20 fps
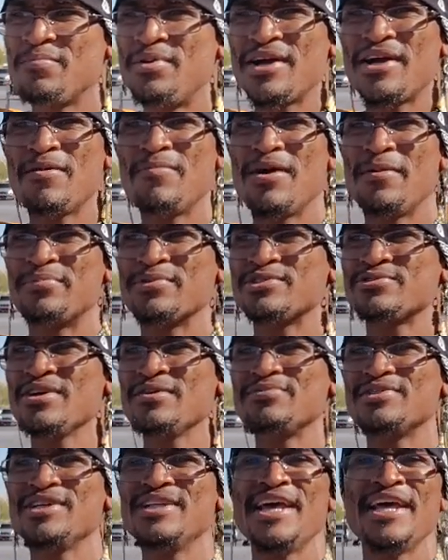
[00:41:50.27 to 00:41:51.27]
pick up my
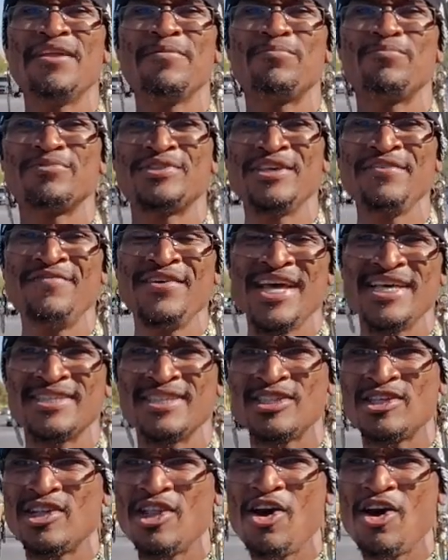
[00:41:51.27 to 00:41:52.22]
prescription, and the CVS is